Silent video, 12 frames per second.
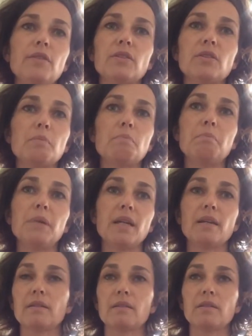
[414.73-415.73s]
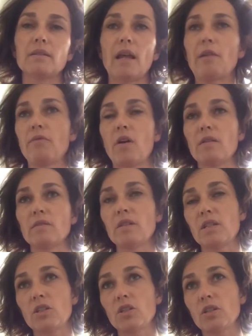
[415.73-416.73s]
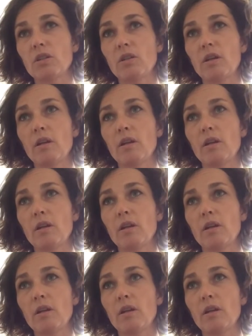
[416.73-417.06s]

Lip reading: is the biggest advantage.